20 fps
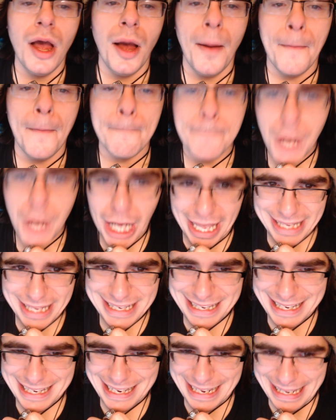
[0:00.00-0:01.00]

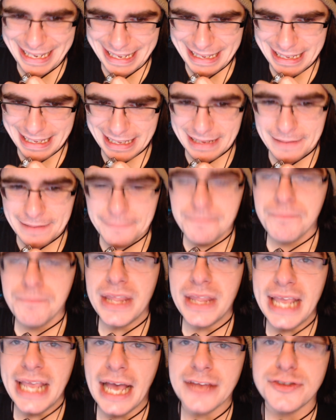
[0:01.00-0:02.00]
But
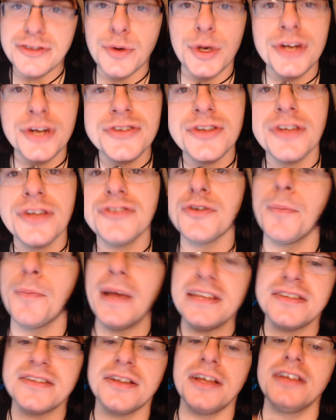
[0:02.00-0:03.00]
yeah, so we're going to
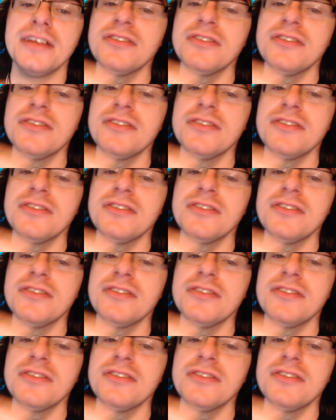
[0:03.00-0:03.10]
basically